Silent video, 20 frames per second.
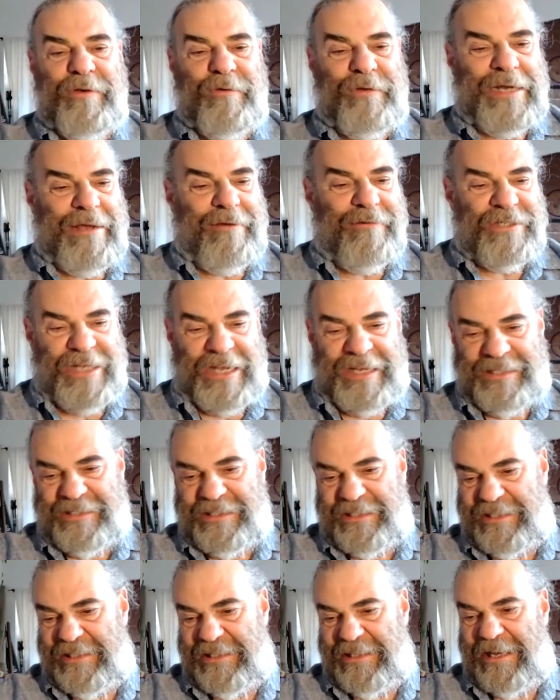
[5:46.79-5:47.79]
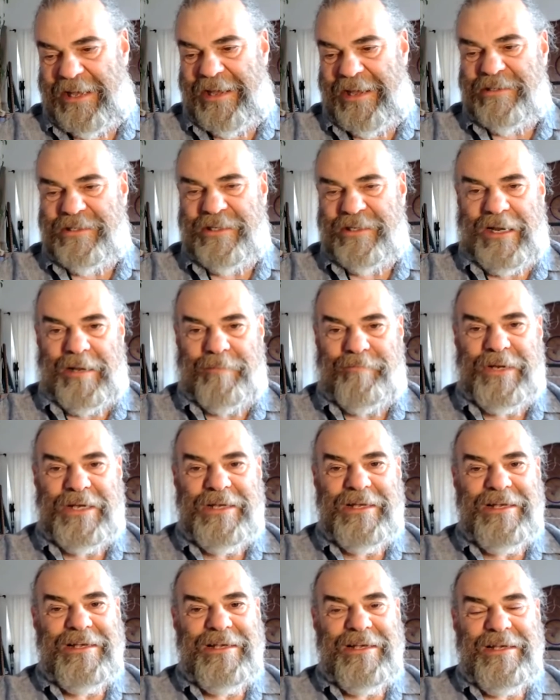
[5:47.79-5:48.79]
When I was 18, I ended up
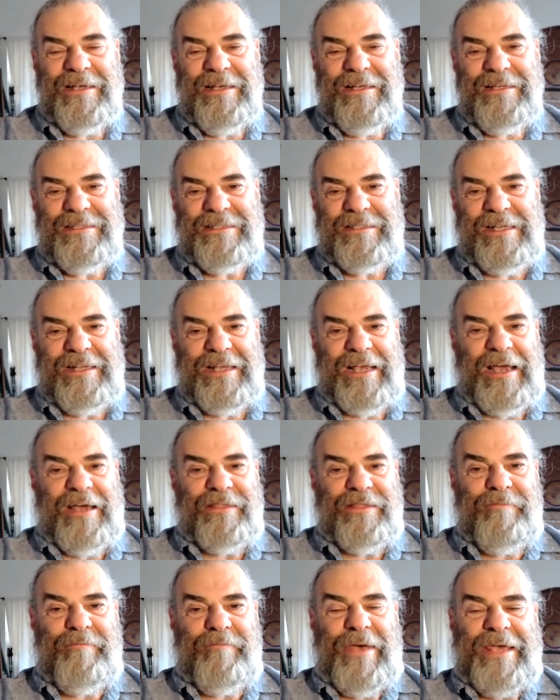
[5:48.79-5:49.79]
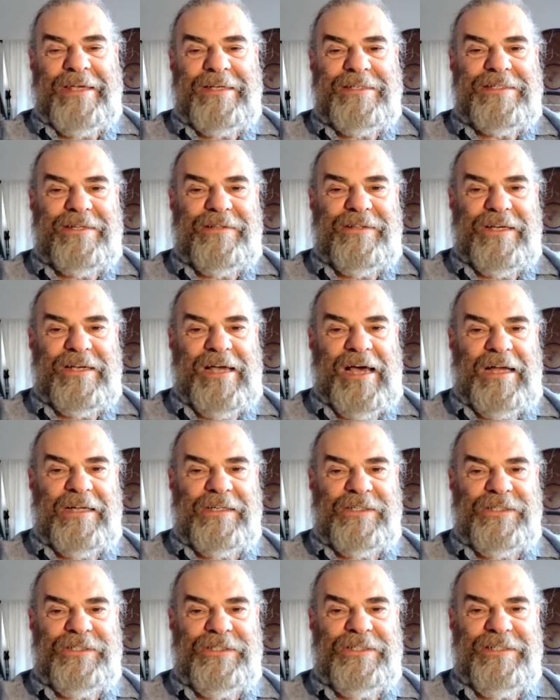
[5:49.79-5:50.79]
sitting on the banks of the
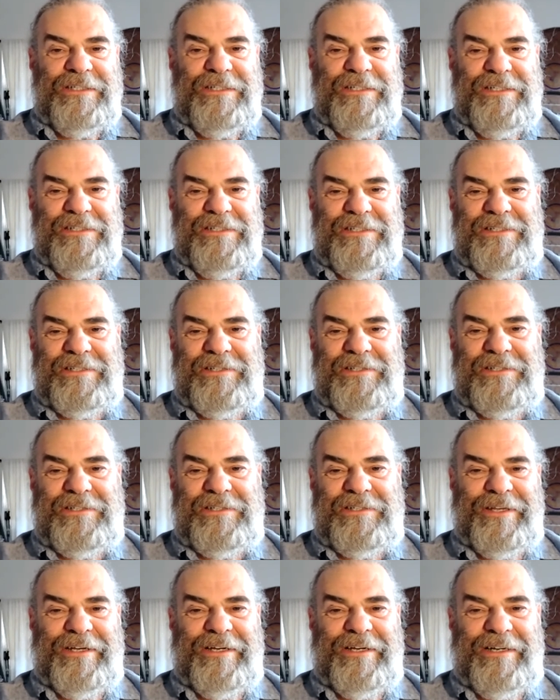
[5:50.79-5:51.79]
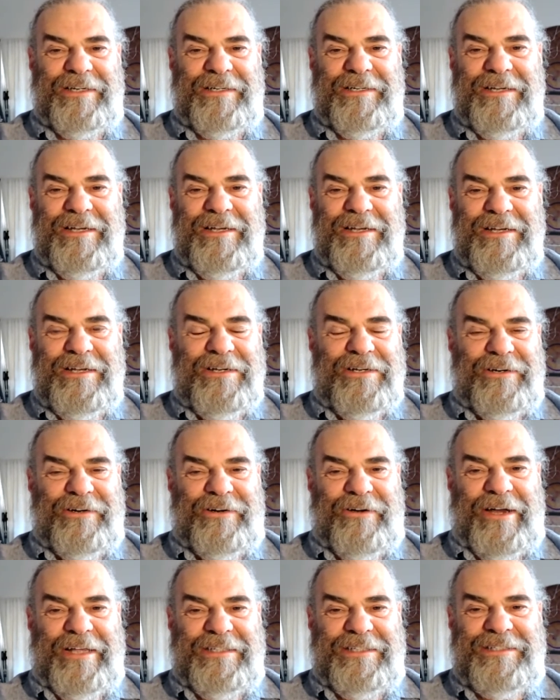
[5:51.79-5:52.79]
Ganges with a
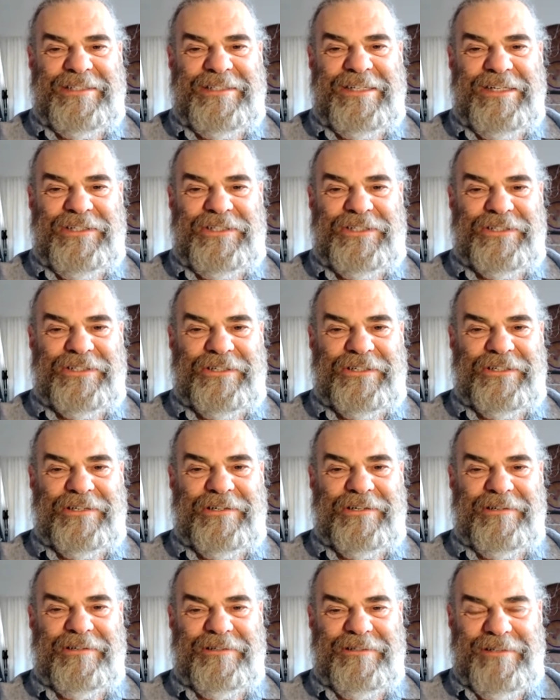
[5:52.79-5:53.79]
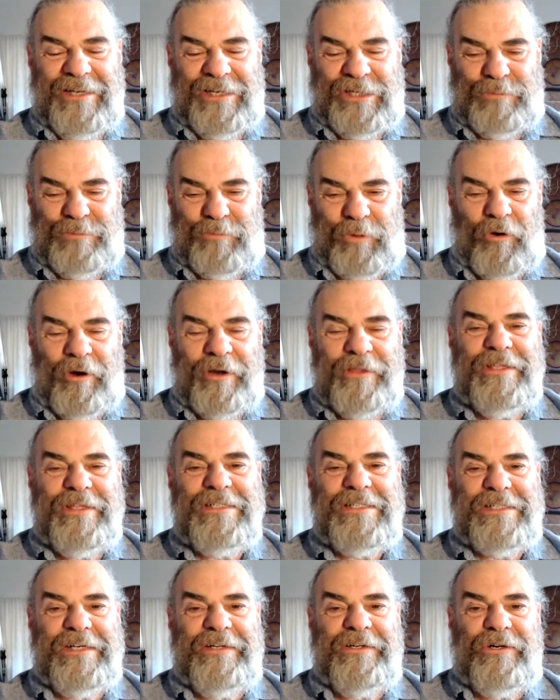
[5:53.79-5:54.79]
great teacher, exploring
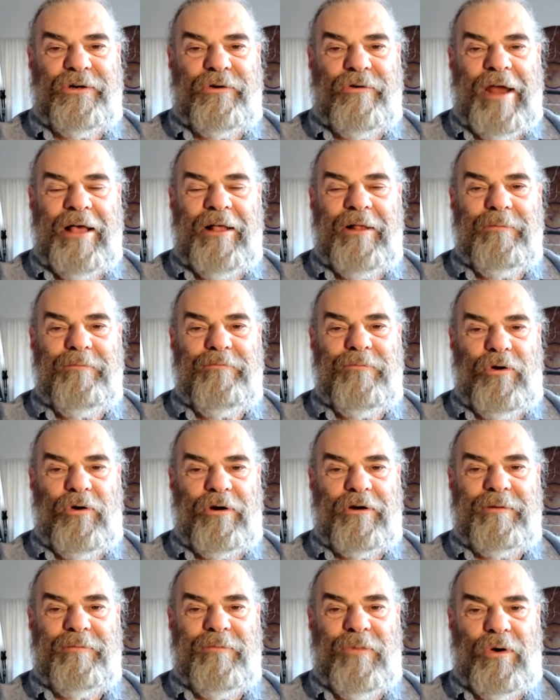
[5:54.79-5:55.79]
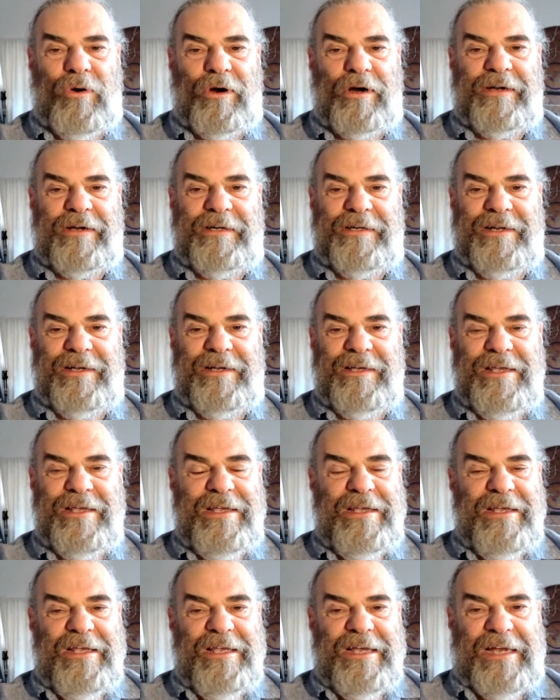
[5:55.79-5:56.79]
this inner realm more and more and
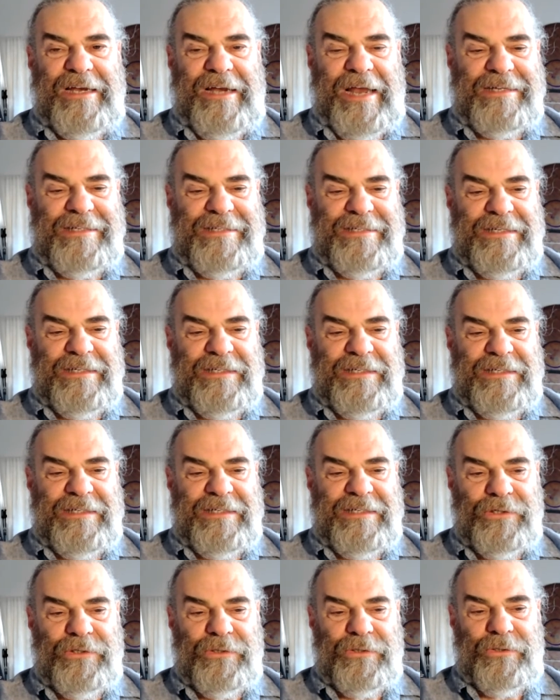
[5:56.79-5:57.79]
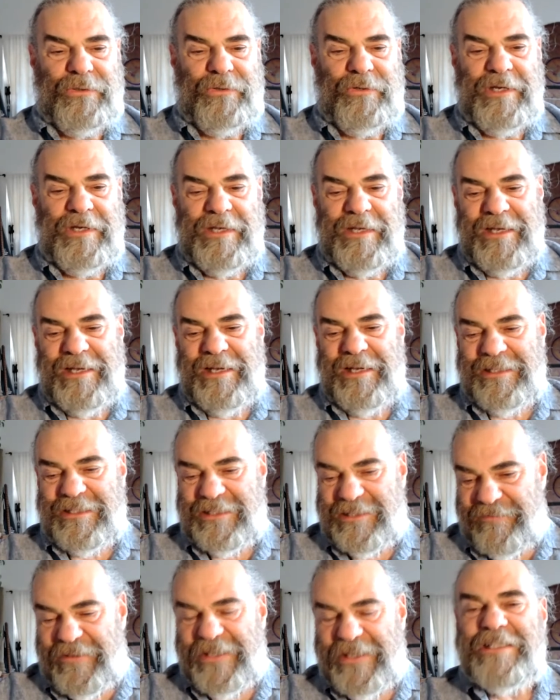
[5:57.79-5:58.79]
connecting to
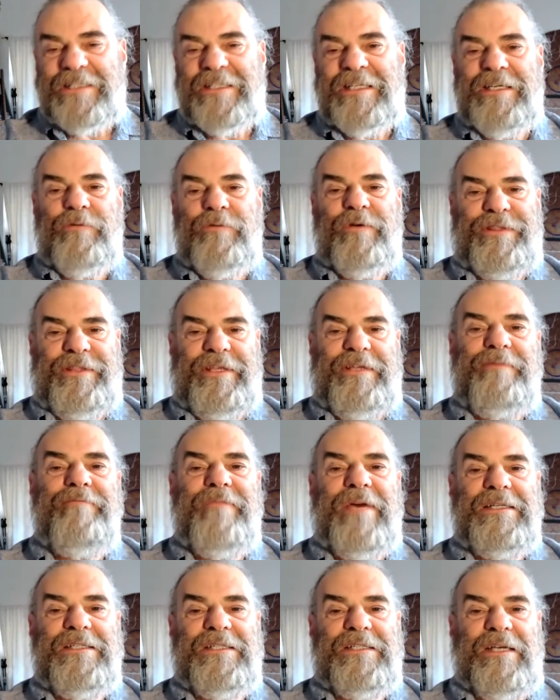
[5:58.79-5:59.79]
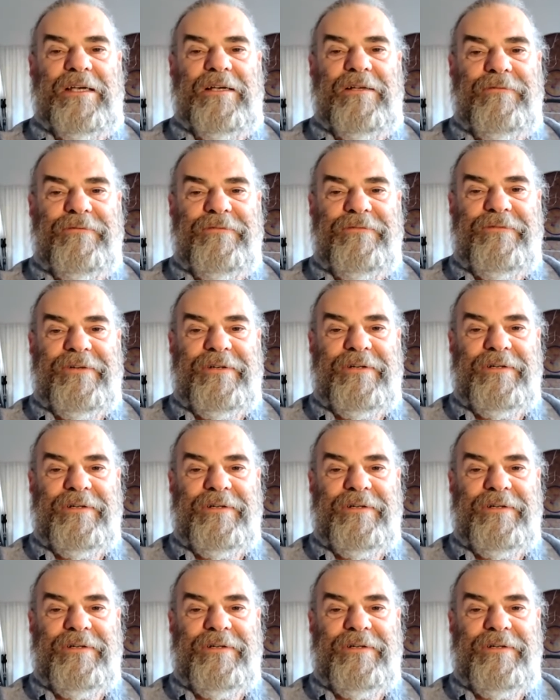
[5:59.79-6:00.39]
divinity within myself.